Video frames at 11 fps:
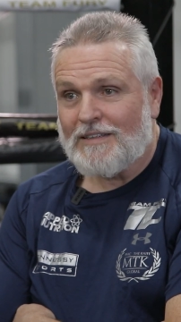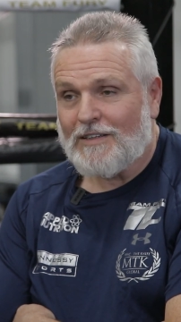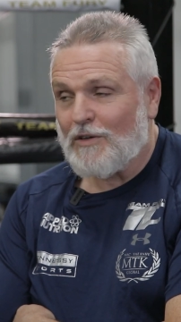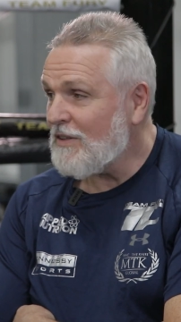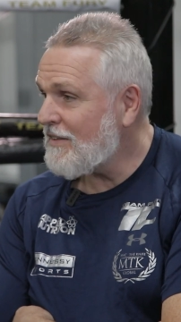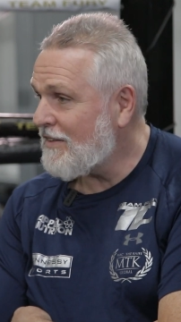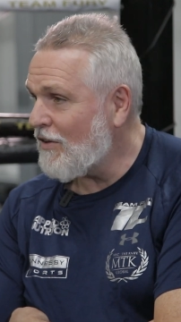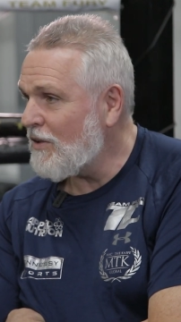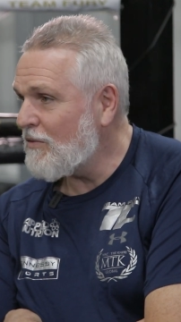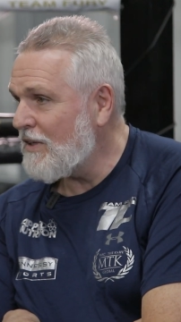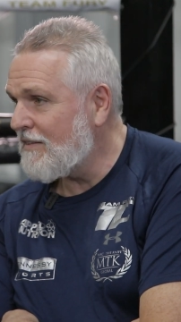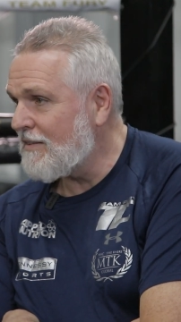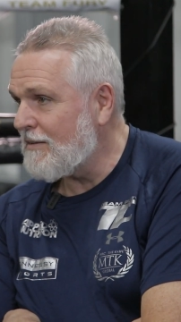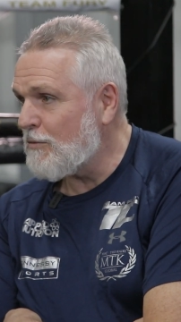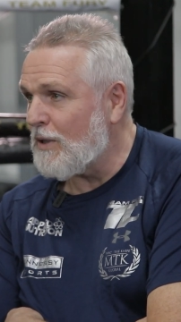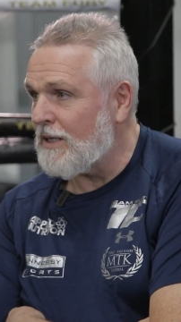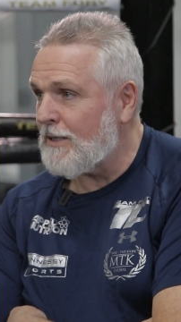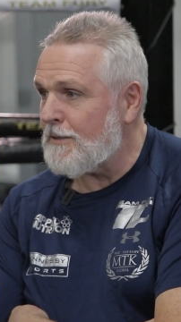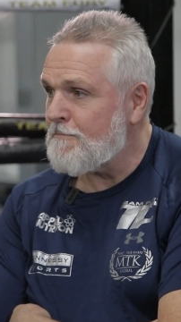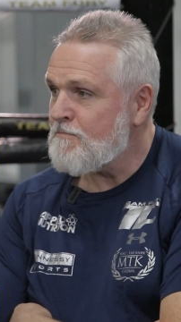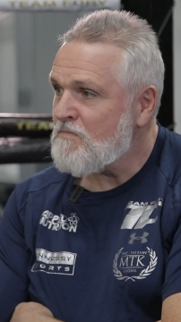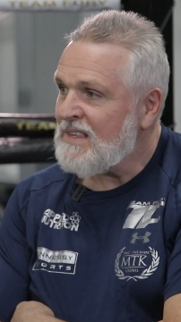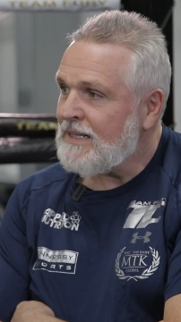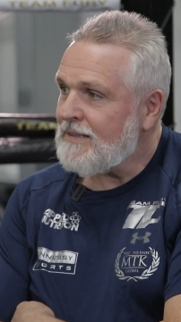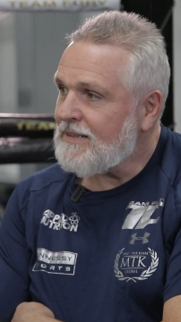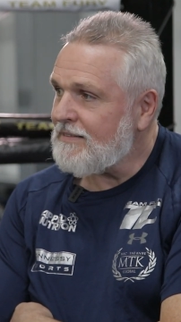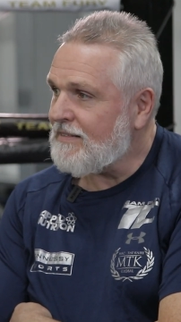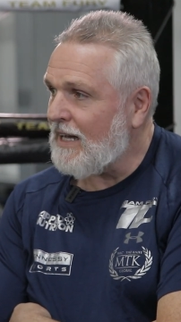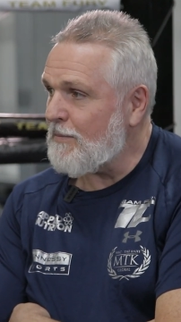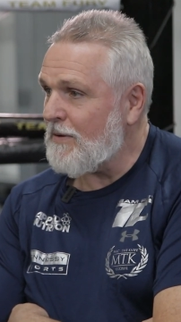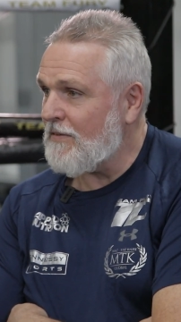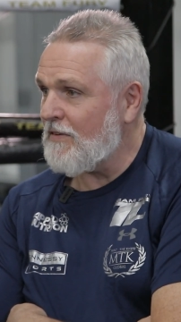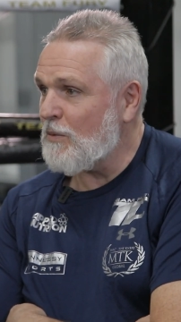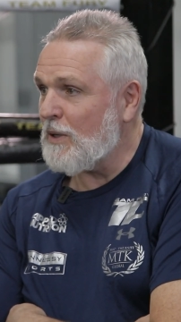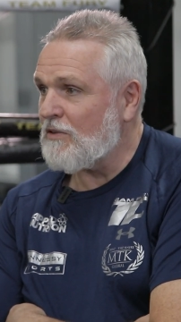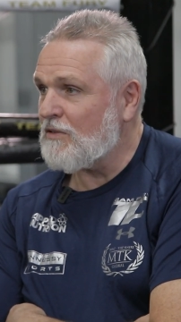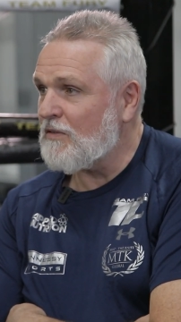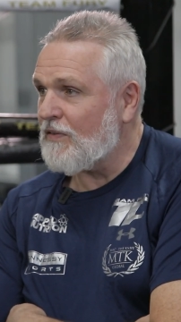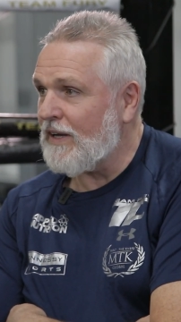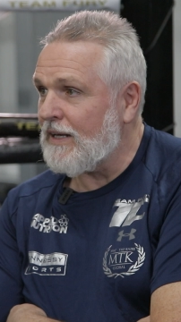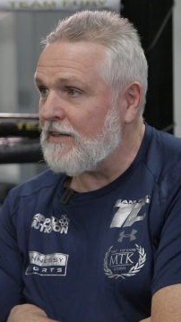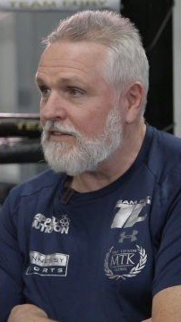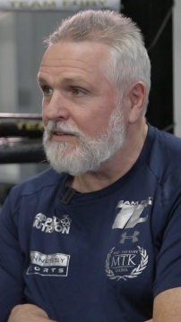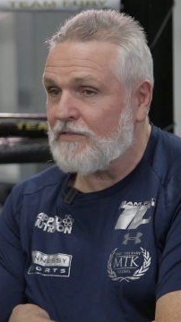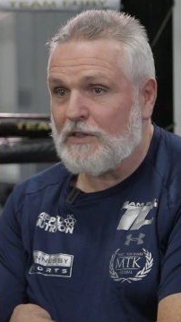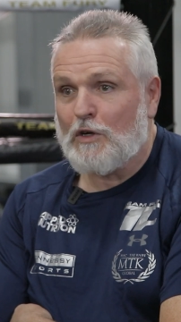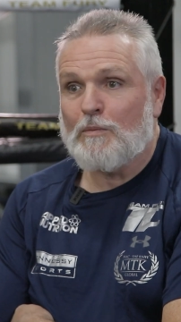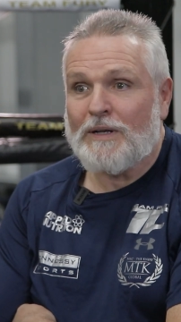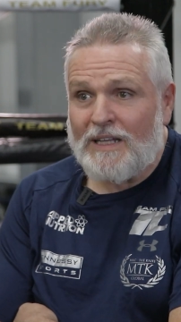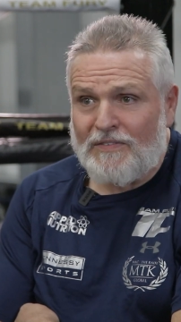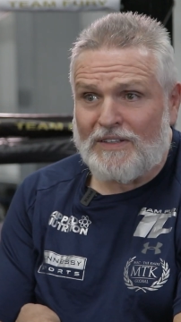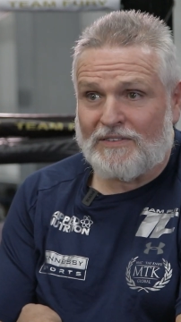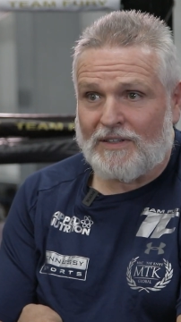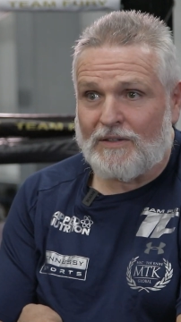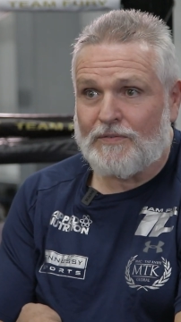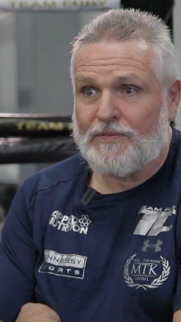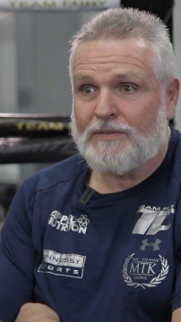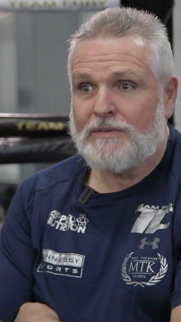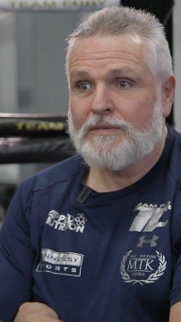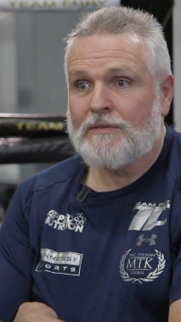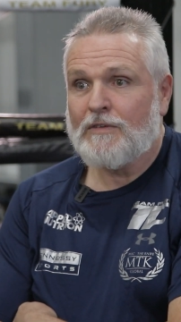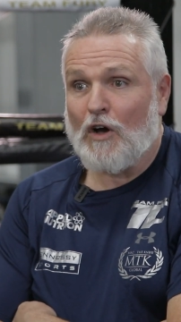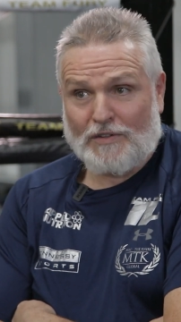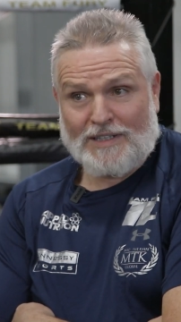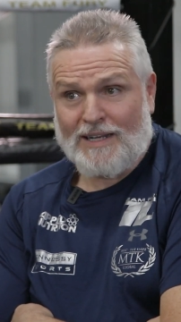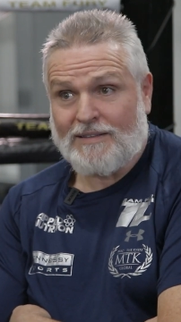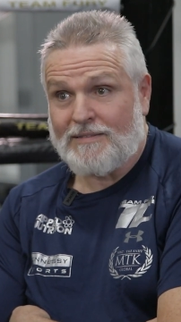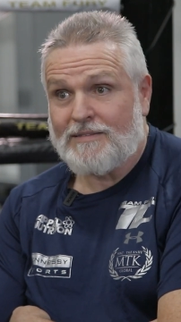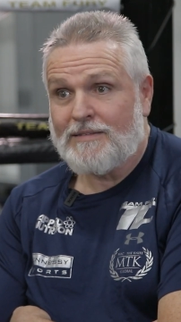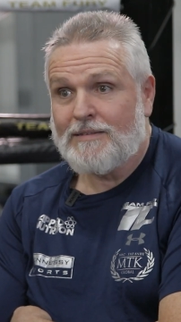The only reason where these type of heavyweights could fail is if they don't believe in themselves on the night.